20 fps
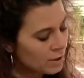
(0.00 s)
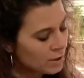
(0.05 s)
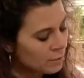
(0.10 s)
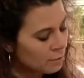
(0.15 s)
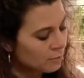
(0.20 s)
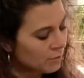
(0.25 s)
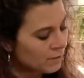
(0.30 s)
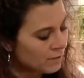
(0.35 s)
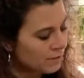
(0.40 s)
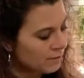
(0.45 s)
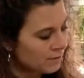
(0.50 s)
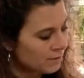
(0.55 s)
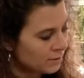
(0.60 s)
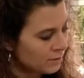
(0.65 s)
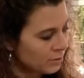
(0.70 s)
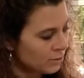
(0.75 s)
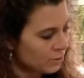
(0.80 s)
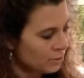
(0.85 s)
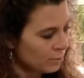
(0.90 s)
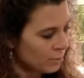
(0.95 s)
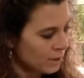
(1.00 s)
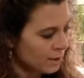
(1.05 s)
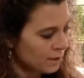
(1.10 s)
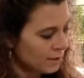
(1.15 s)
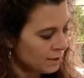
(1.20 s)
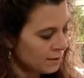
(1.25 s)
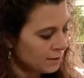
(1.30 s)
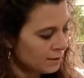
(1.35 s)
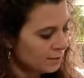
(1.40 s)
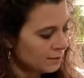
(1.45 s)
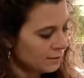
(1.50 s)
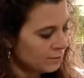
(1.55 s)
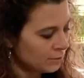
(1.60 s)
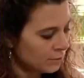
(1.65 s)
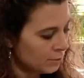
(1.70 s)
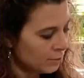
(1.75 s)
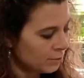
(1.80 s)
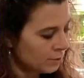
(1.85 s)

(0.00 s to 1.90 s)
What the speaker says: but this is a good way to